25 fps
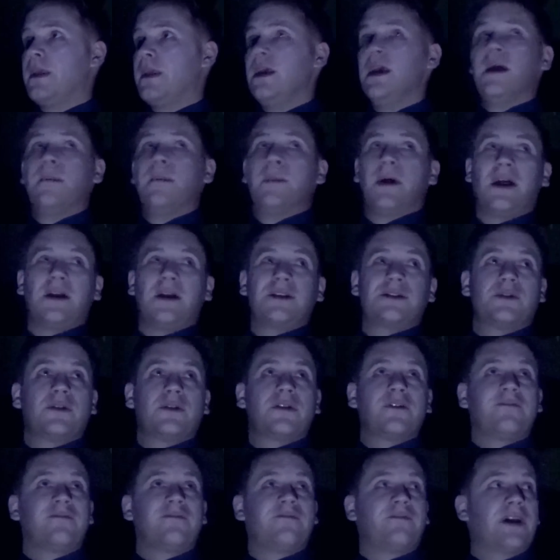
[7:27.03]
But I
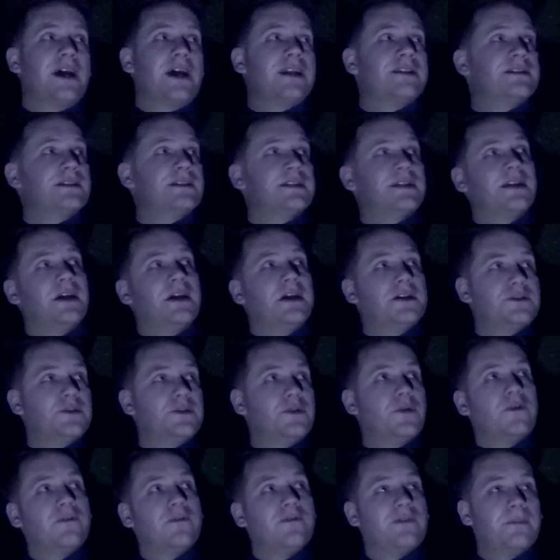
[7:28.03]
talk of frenzy and I
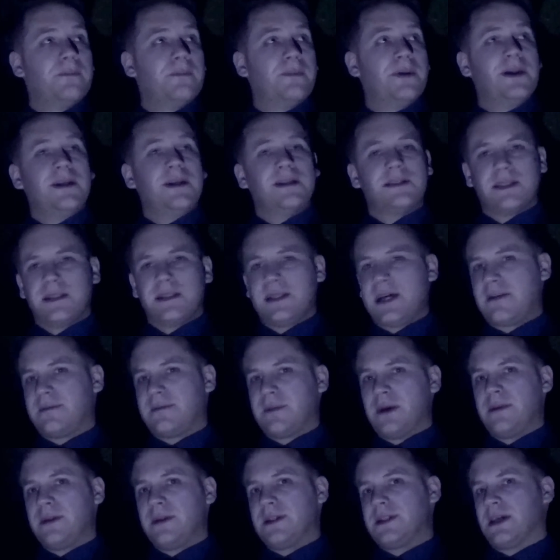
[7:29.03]
talk of the beast, and that
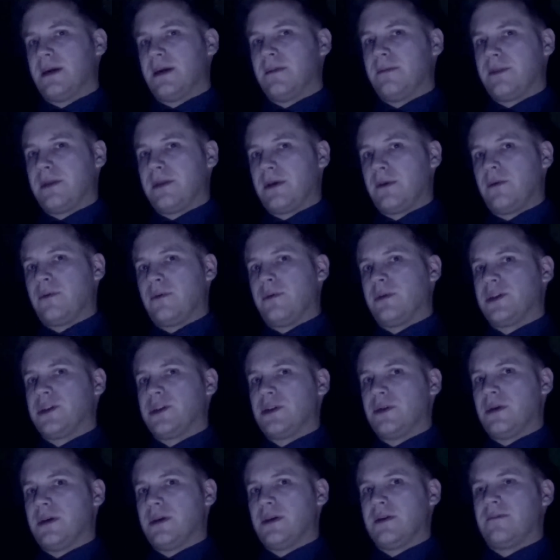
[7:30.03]
may be something with which
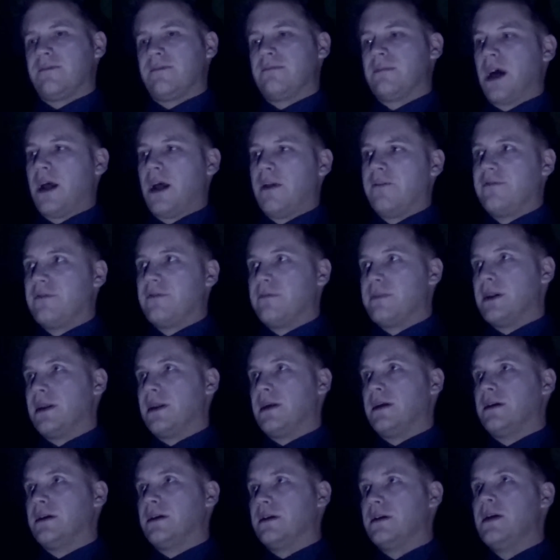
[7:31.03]
you are
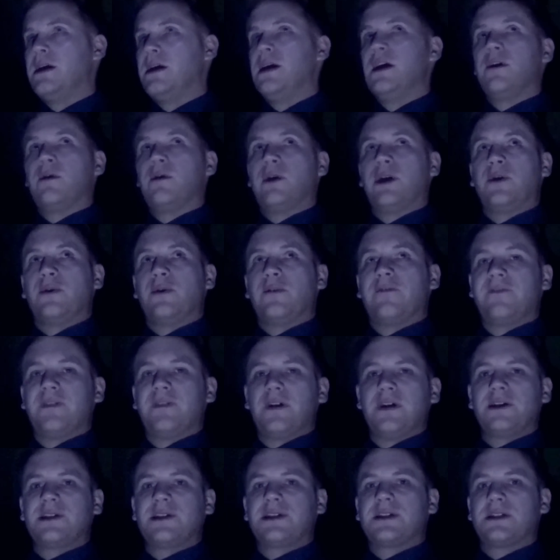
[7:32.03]
unfamiliar. When you were
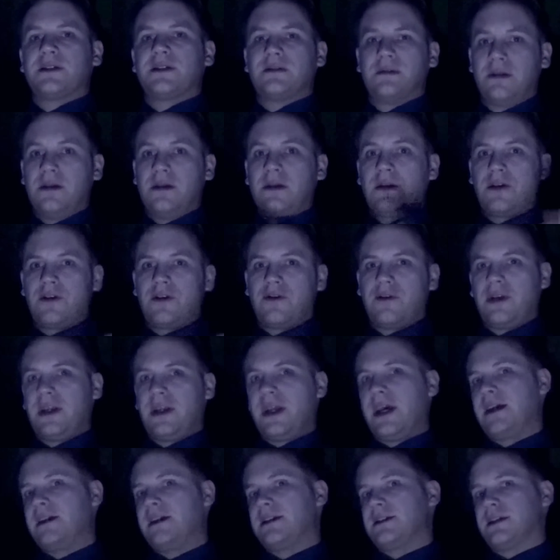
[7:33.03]
first
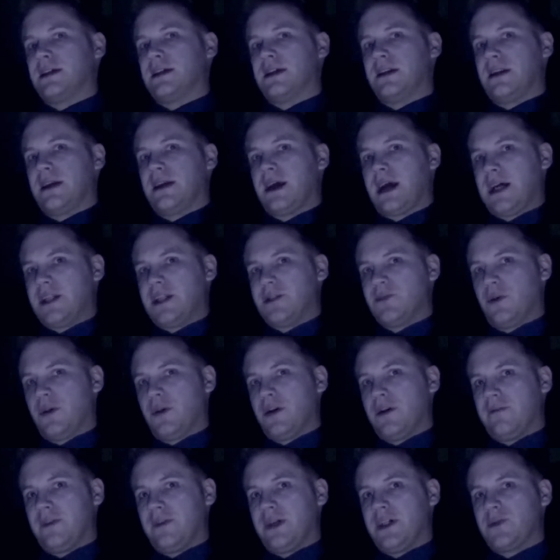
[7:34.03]
created as
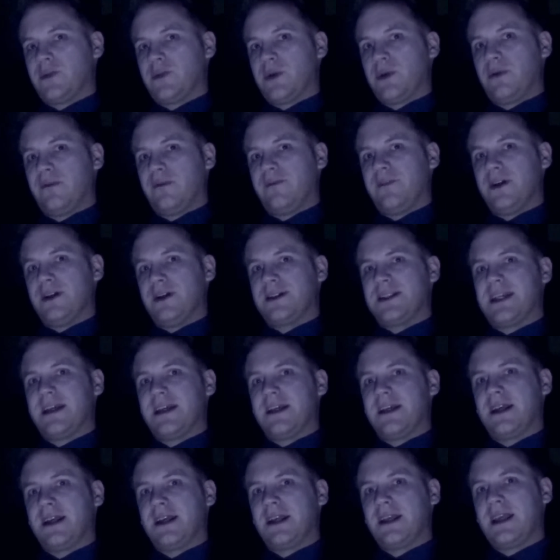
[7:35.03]
one of us, when you were first
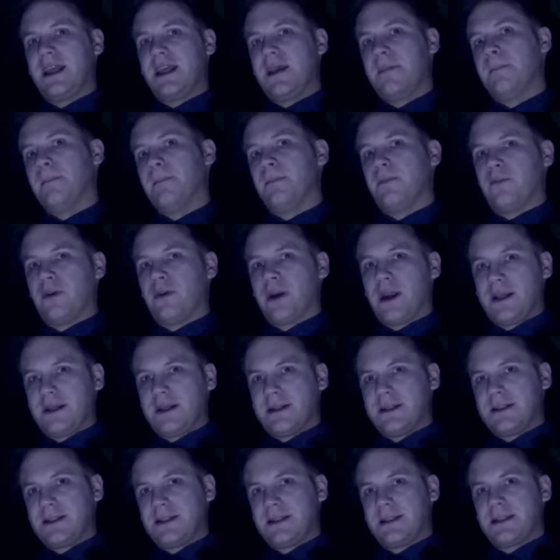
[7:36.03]

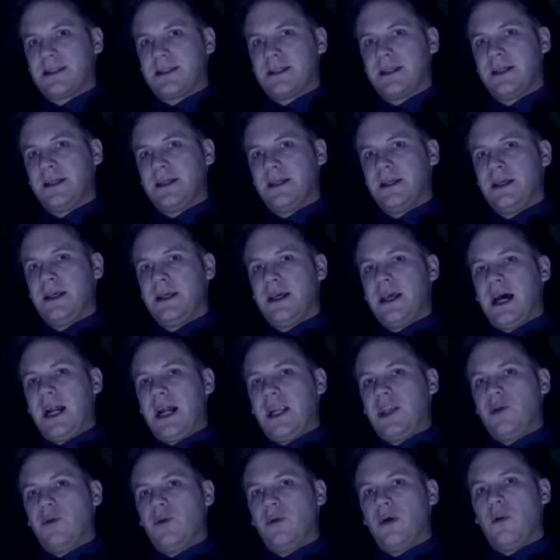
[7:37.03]
embraced,
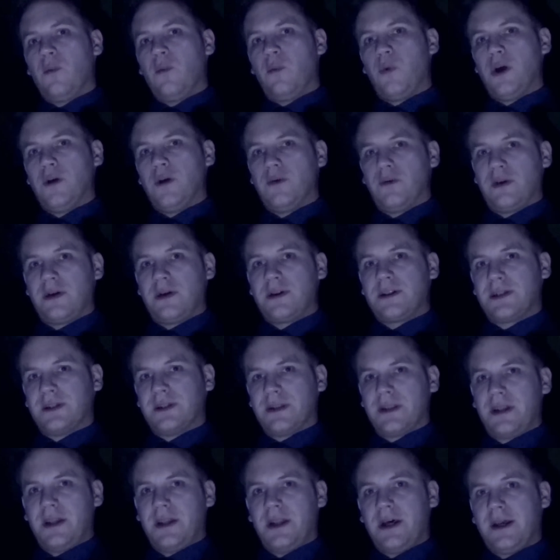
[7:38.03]
and you awoke to
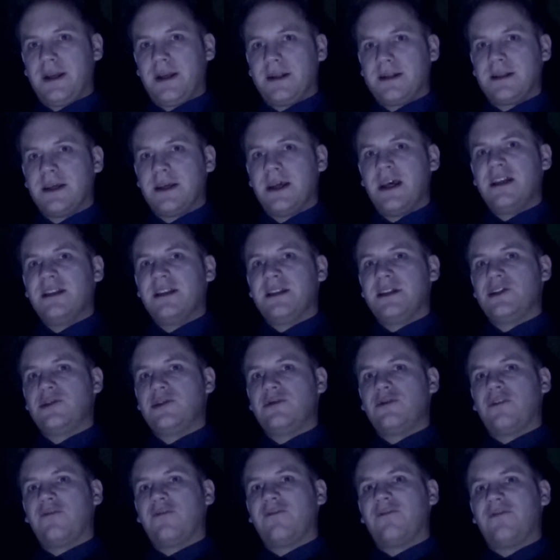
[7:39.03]
the night, did you
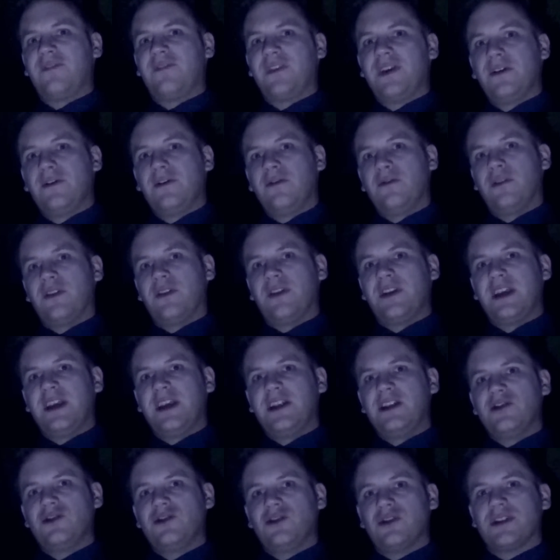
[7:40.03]
not feel the
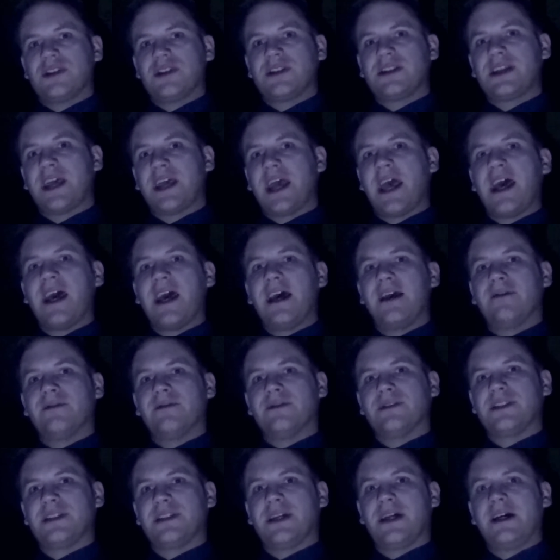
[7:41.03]
need to just tear
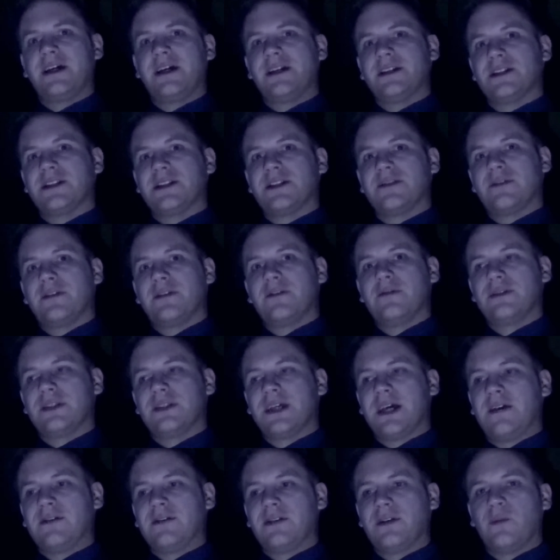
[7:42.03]
your sire's throat
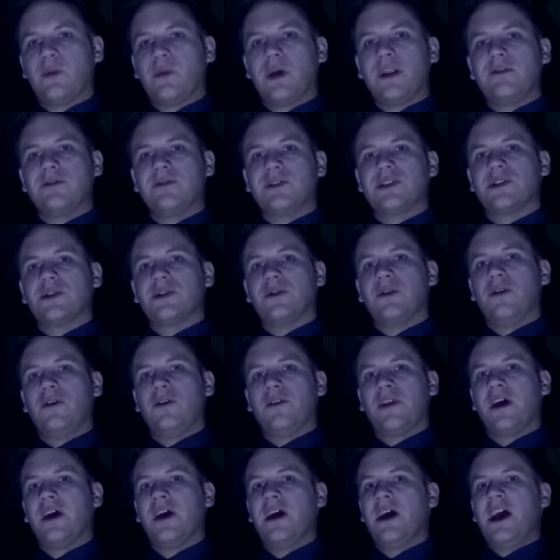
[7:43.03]
out? And when you saw
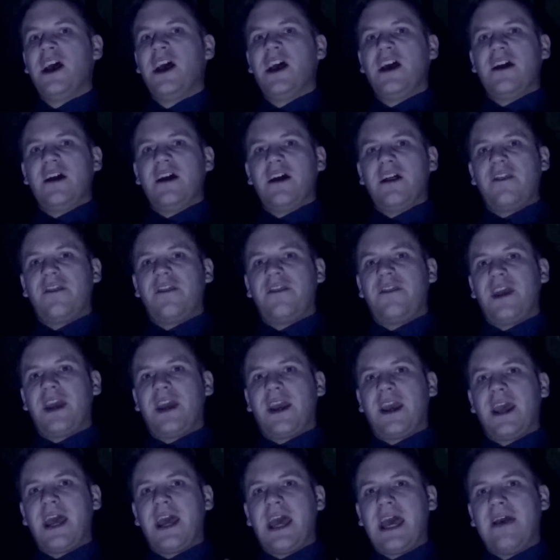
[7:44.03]
the
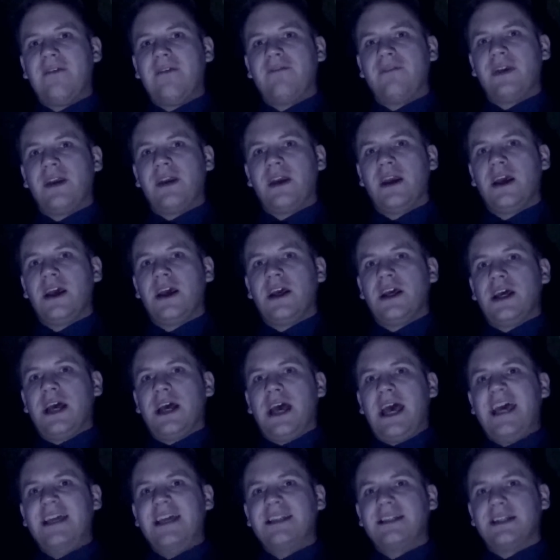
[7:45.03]
thick, heavy,
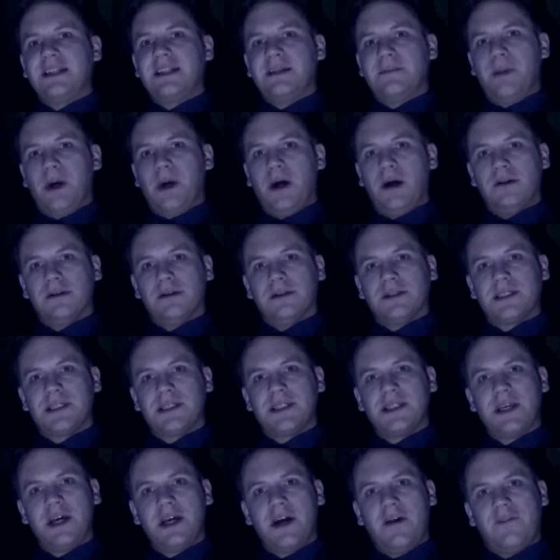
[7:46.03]
heady
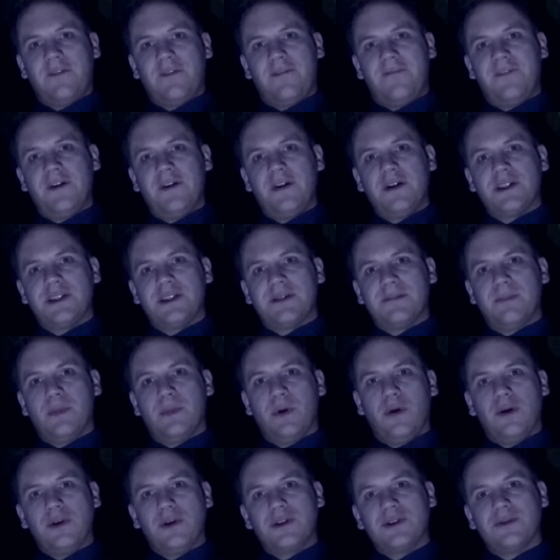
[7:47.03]
pulse of the first
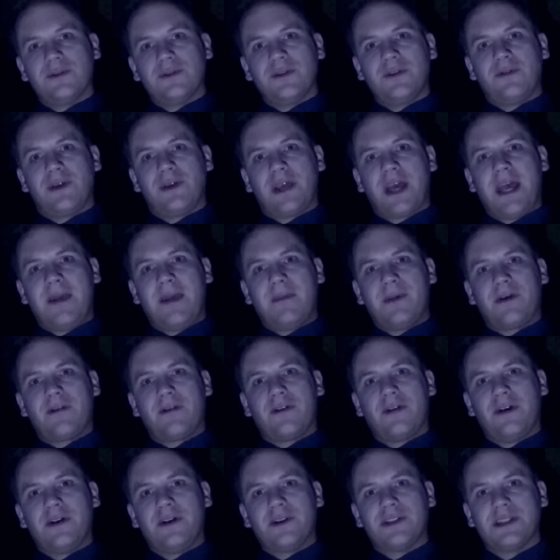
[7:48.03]
mortal you came
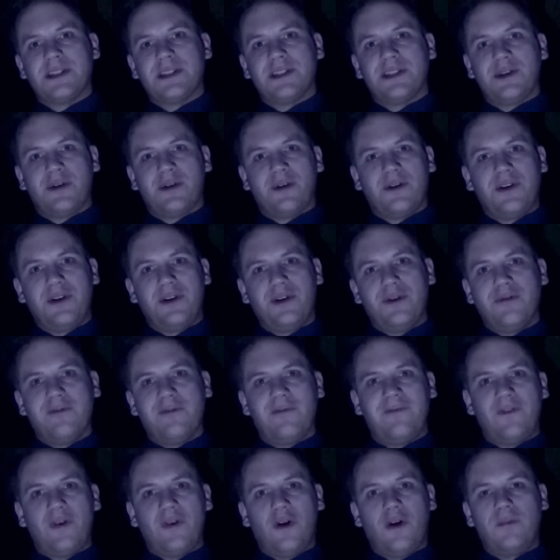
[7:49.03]
across in your new
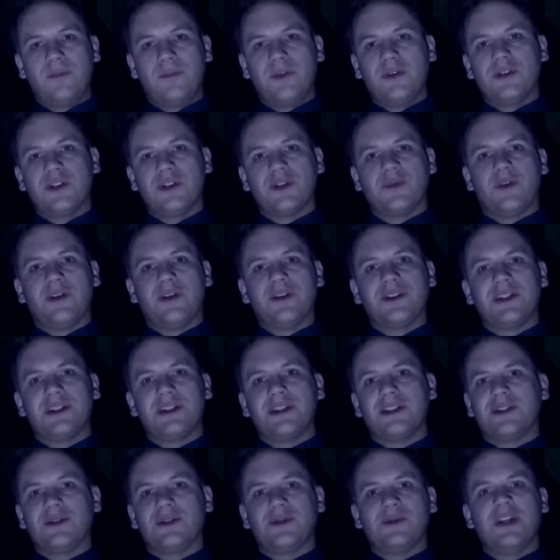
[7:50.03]
form, you just
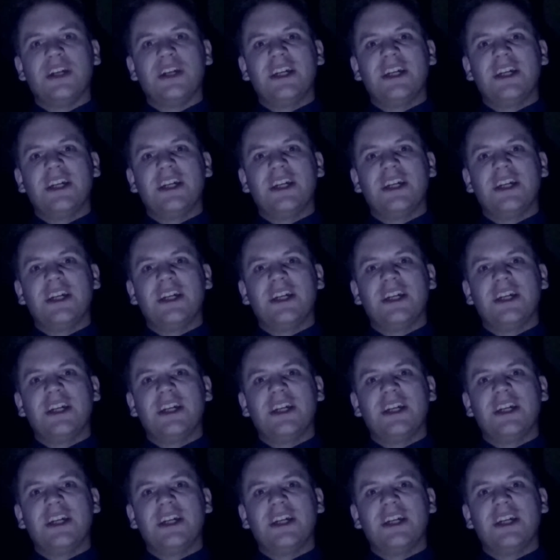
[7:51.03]
wanted to